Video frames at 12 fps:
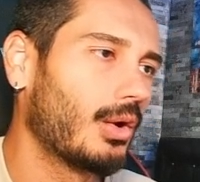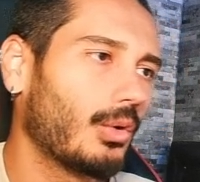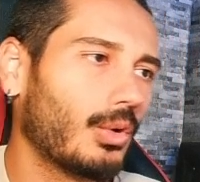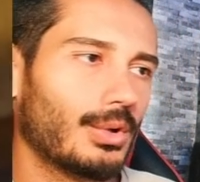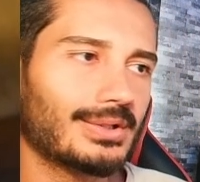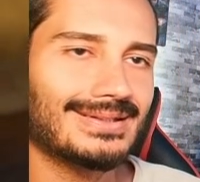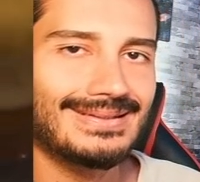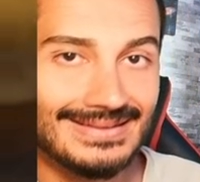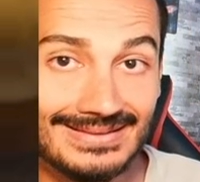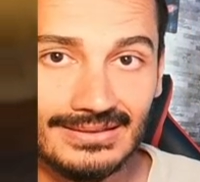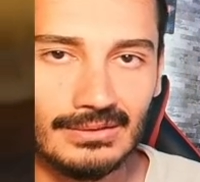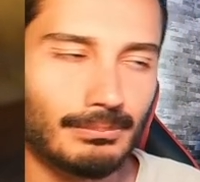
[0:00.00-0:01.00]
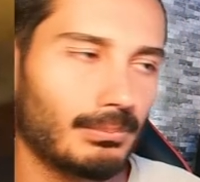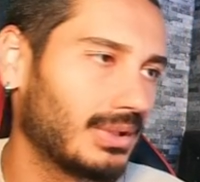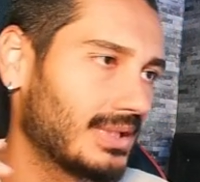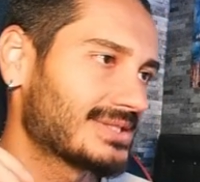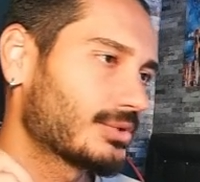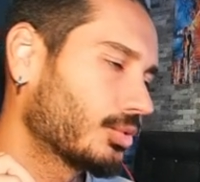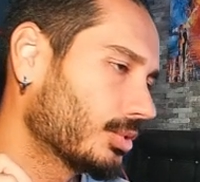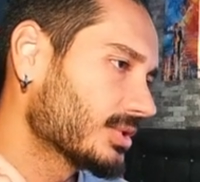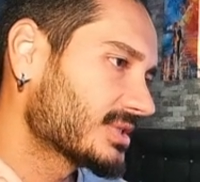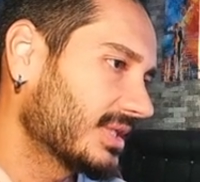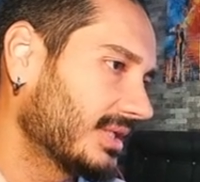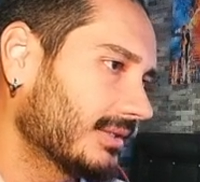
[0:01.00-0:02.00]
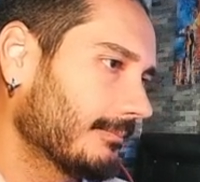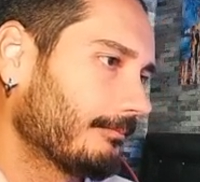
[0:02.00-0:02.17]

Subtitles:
or the Little plus Cruel set.